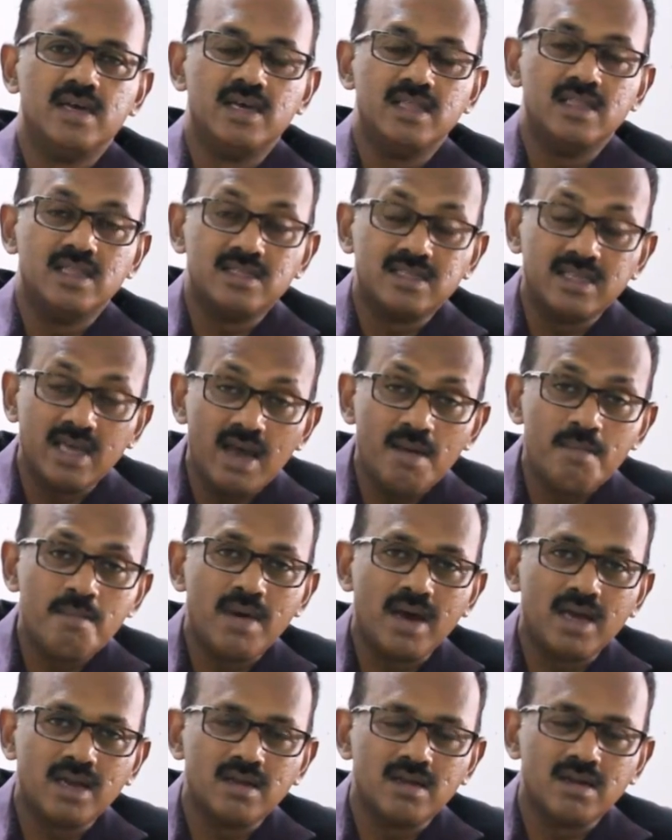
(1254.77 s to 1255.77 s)
In the same
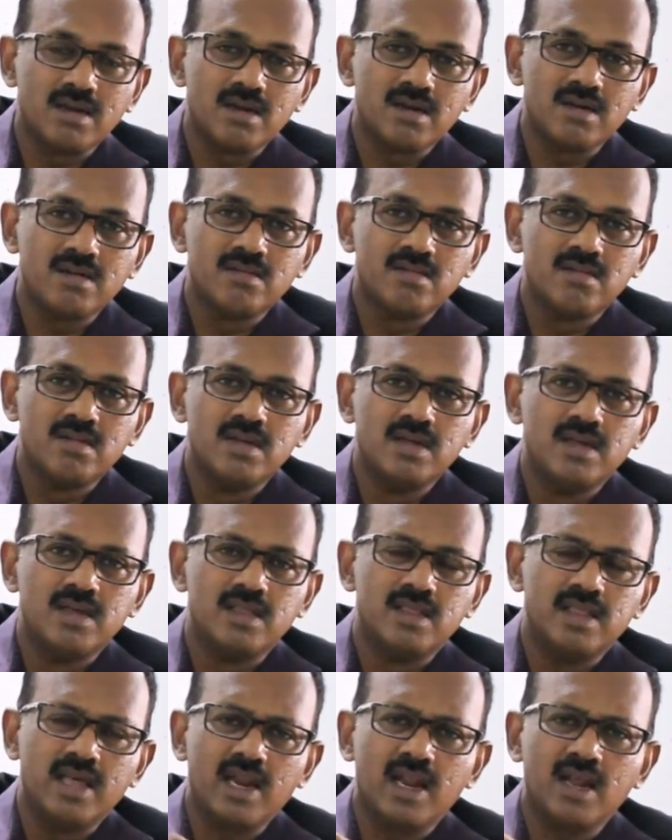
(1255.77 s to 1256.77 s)
manner,
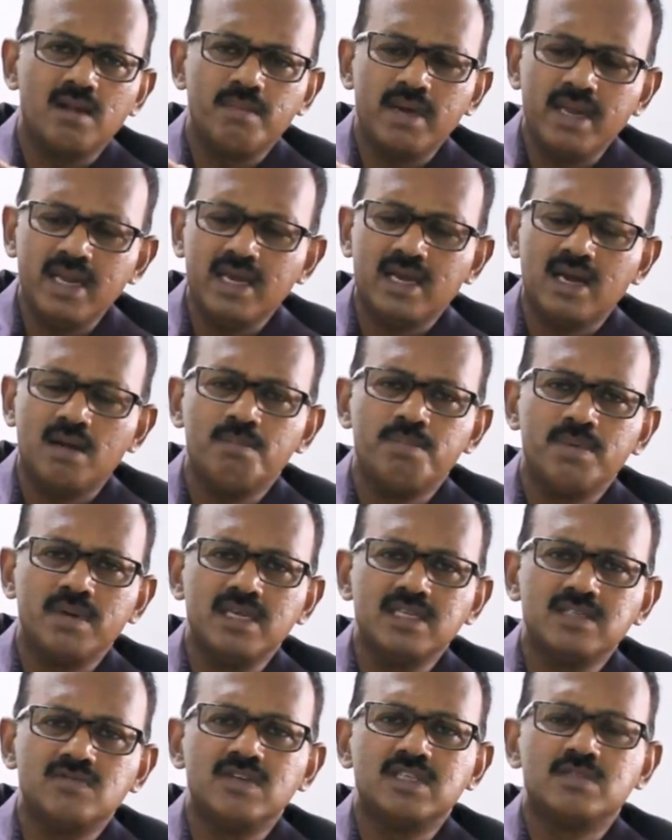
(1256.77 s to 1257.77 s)
there are many
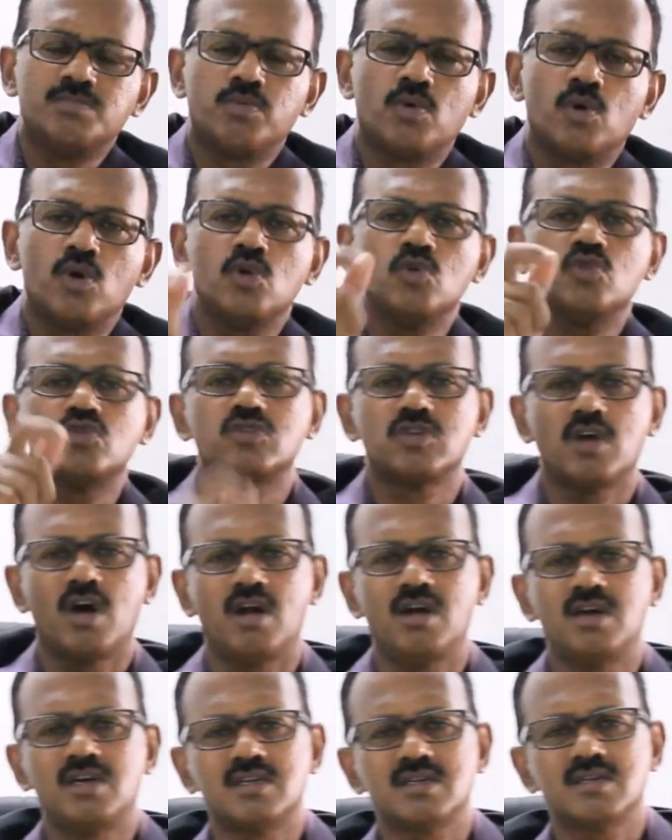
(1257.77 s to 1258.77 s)
companies which produce
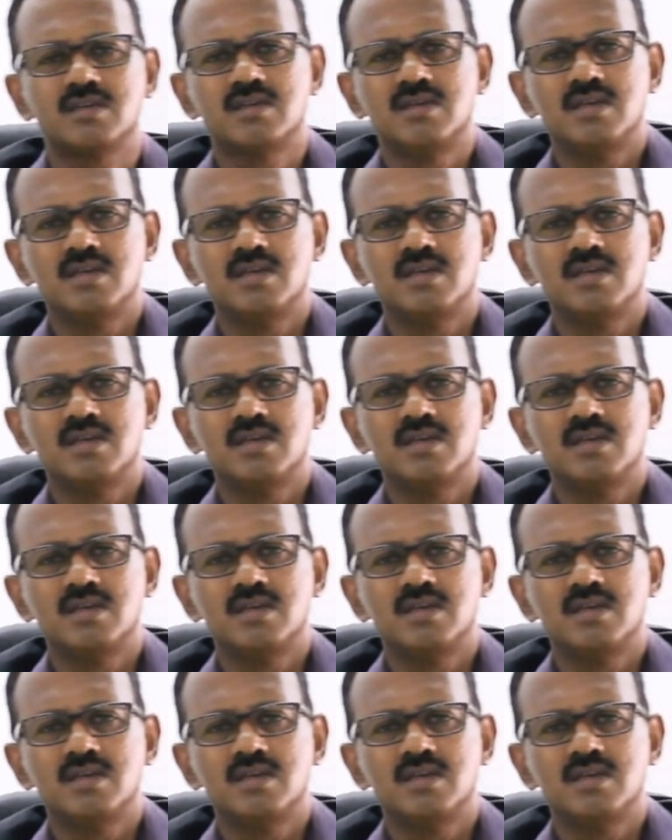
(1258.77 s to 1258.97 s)
salt,